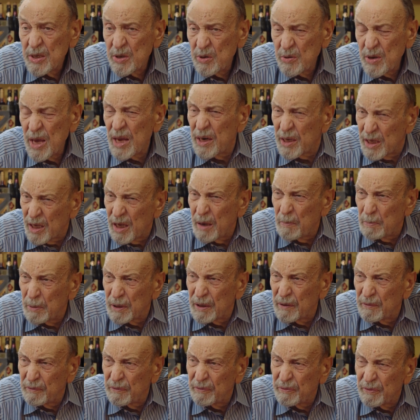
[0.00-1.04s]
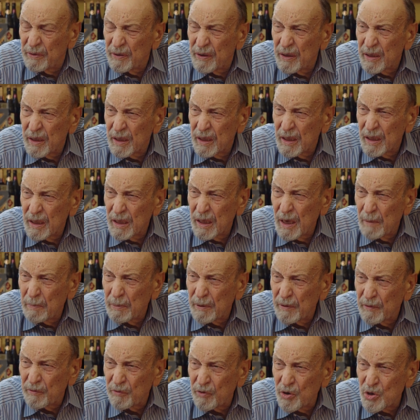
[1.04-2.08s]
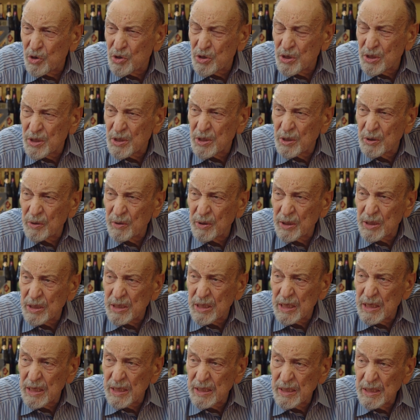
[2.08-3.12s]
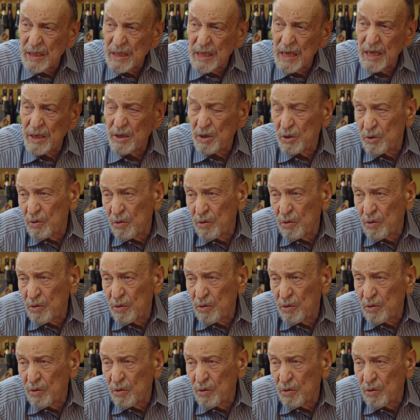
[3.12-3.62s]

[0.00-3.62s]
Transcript: So you had a couple of couple of reasons to exist, and you